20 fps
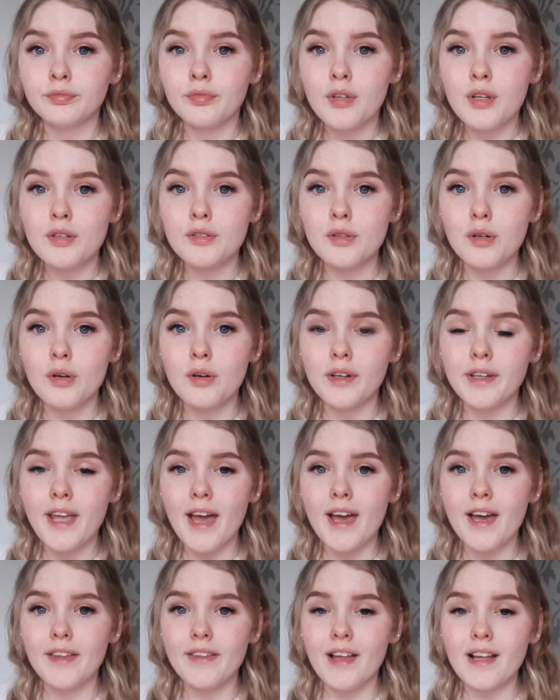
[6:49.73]
So
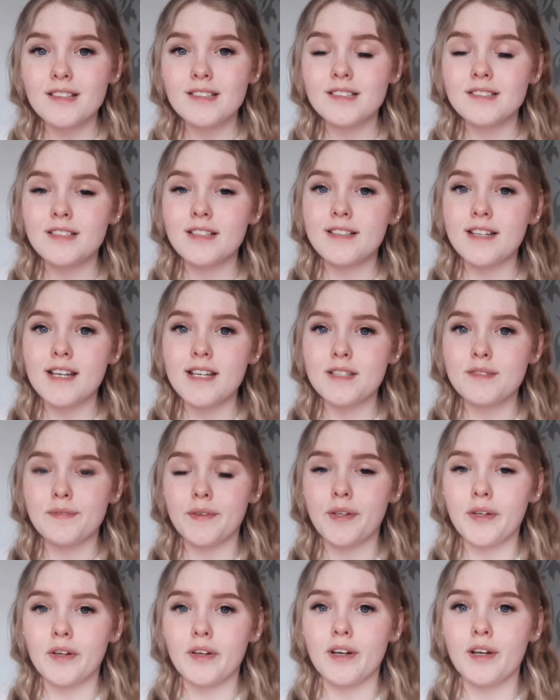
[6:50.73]
yeah, that's today's
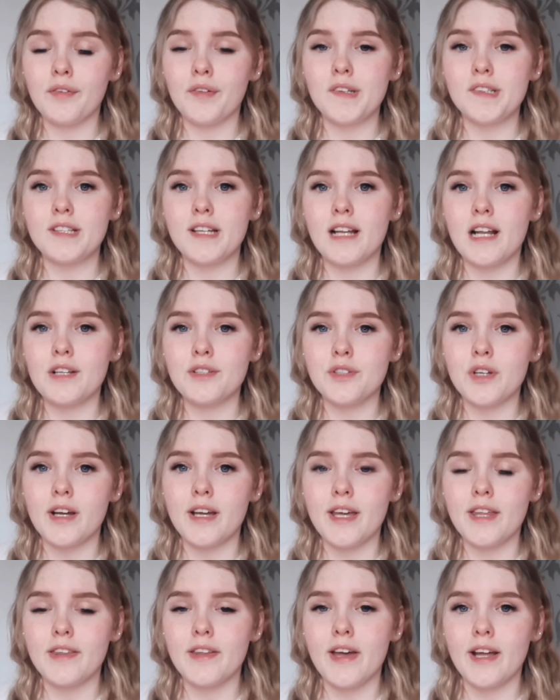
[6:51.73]
video. If you did enjoy
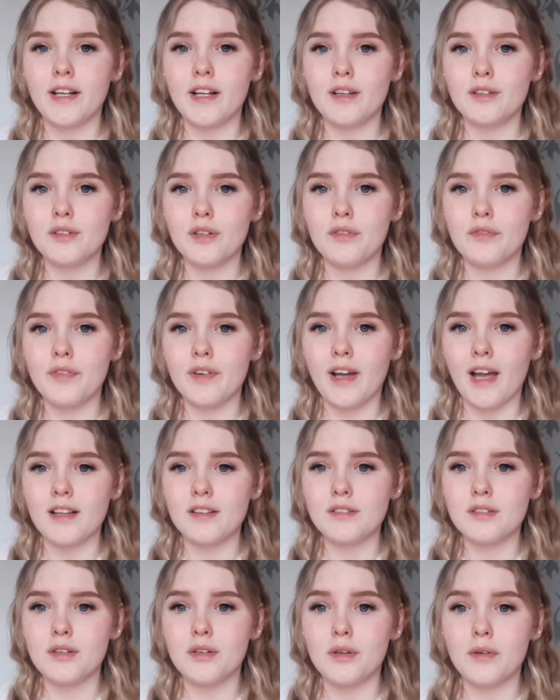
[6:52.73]
it, then don't
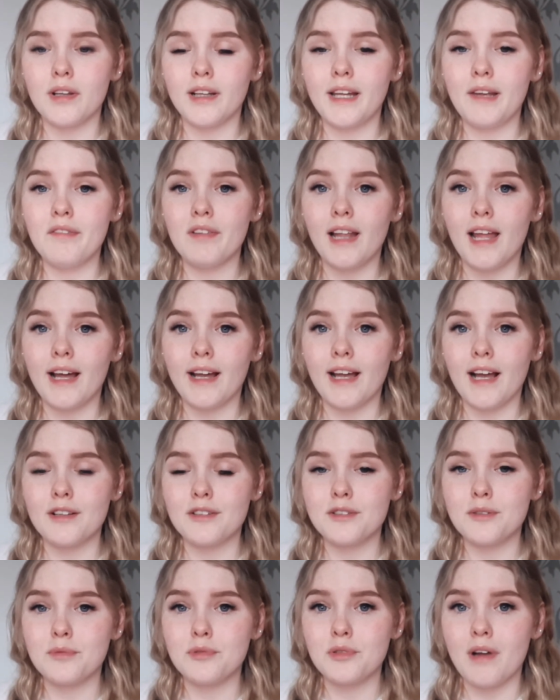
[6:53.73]
forget to leave a like
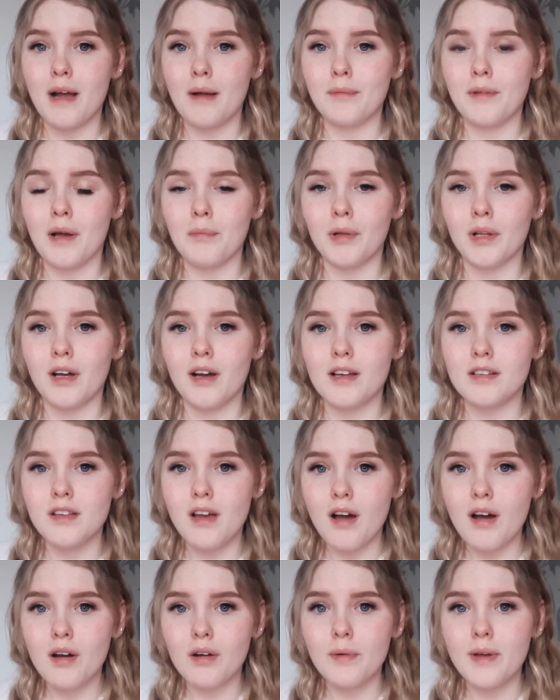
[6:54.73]
and subscribe down below as
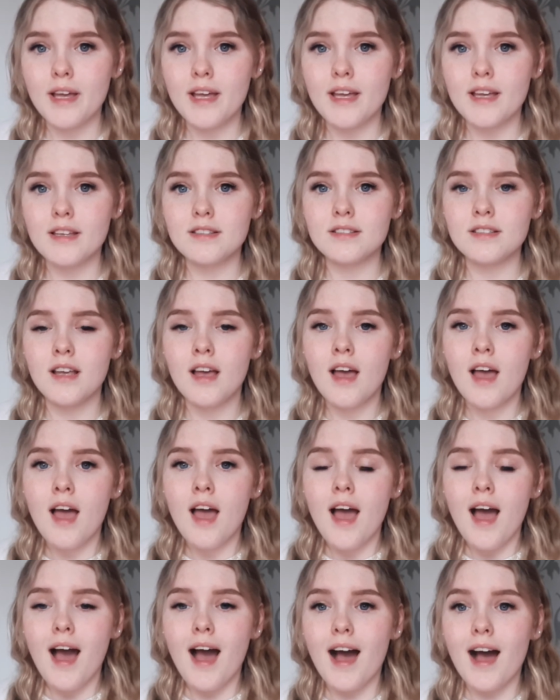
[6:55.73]
always.
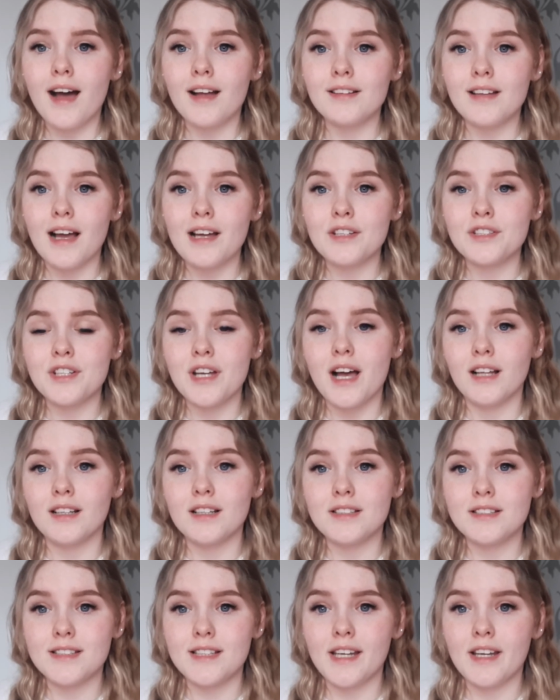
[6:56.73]
And I
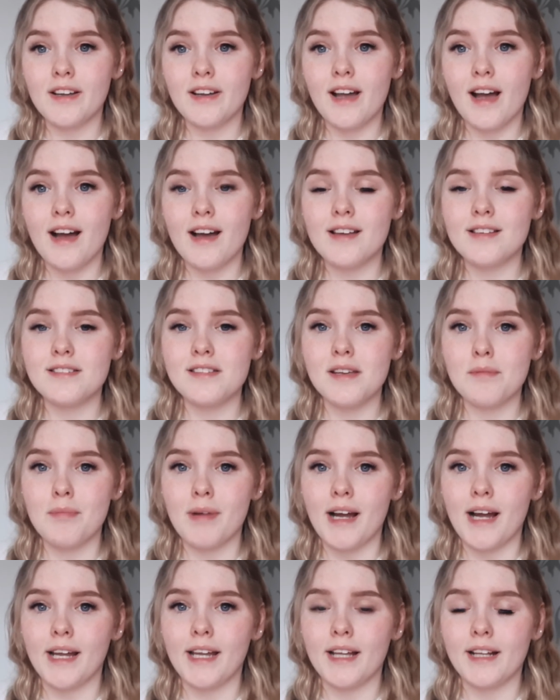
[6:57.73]
shall see you guys in
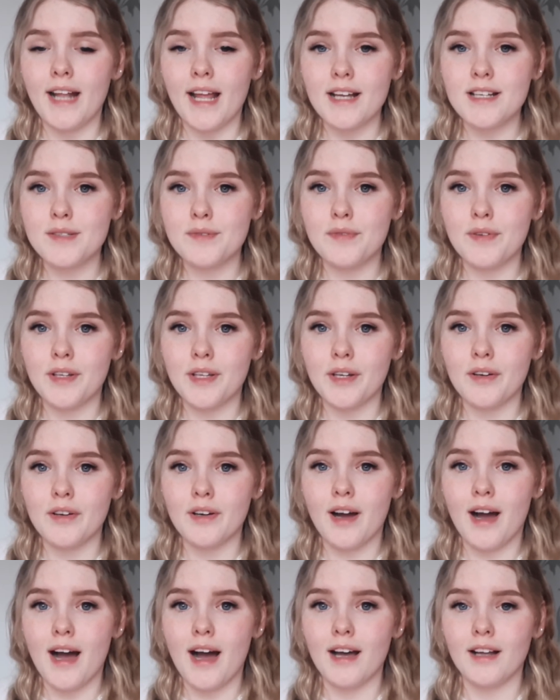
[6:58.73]
my next video.
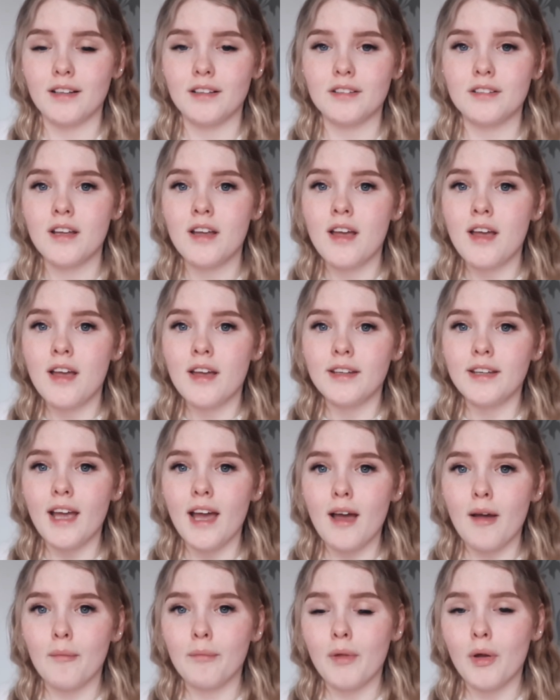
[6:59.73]
And
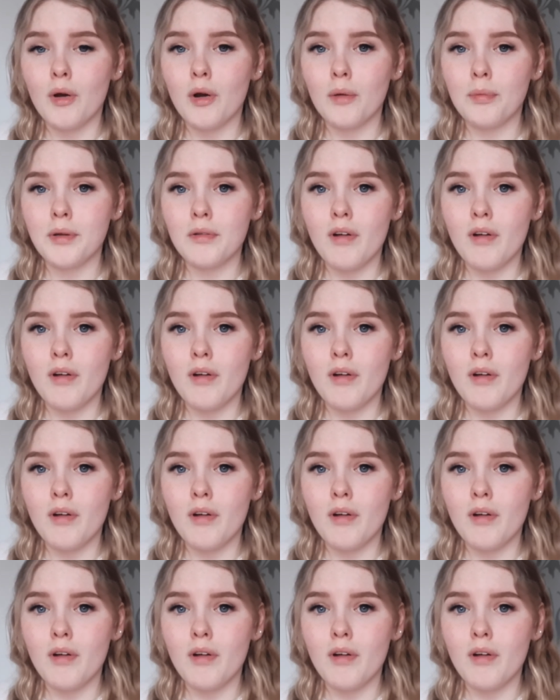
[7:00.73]
yeah, I hope you